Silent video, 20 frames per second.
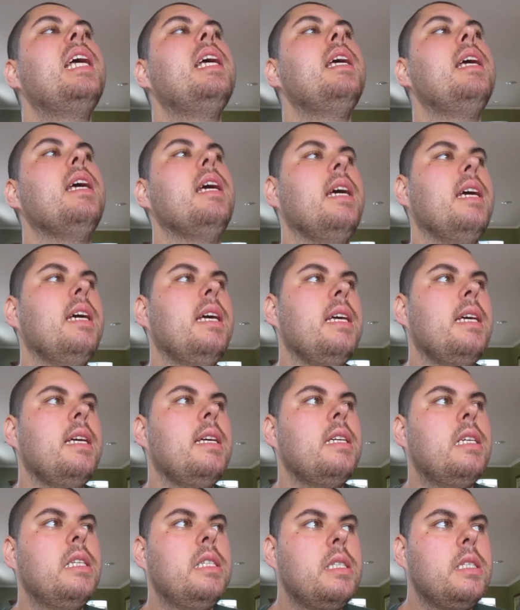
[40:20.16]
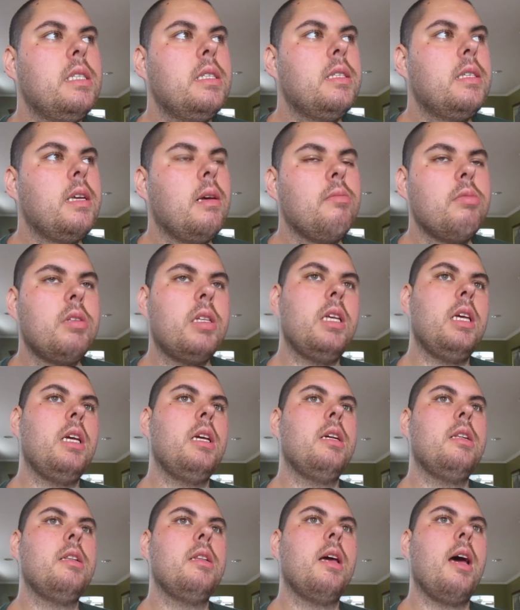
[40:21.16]
It is
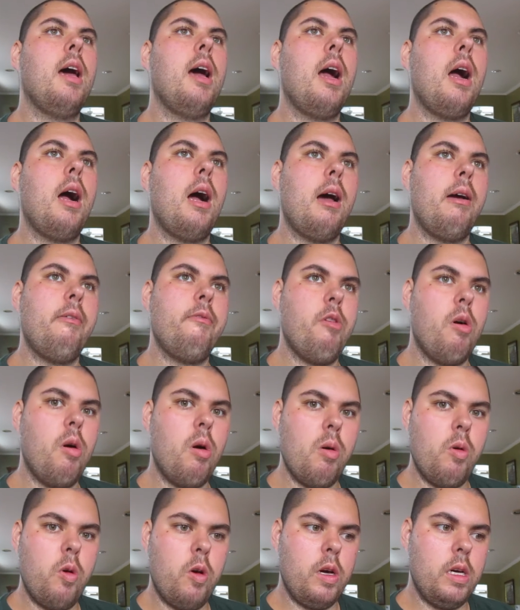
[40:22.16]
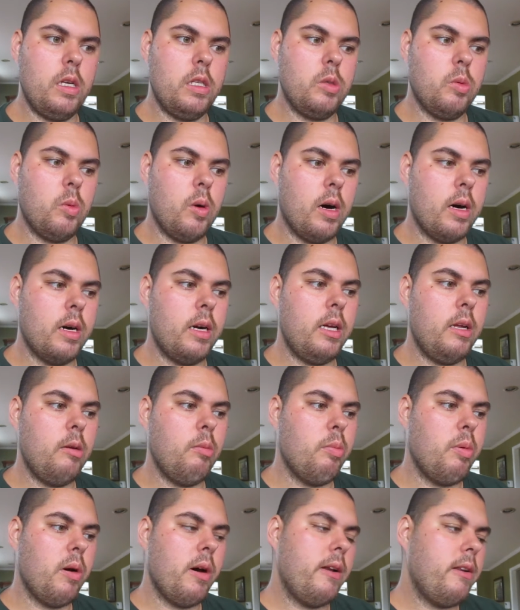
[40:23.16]
something that I've always wanted
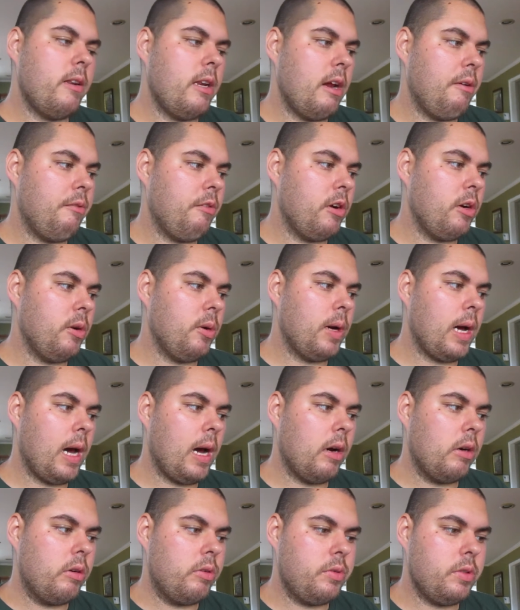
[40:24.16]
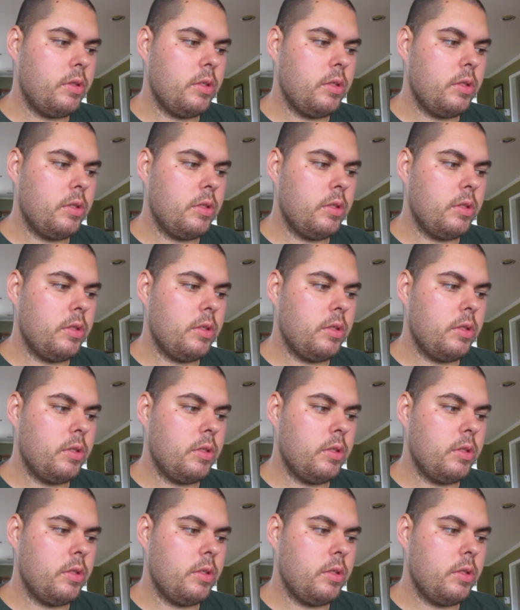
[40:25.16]
but never knew how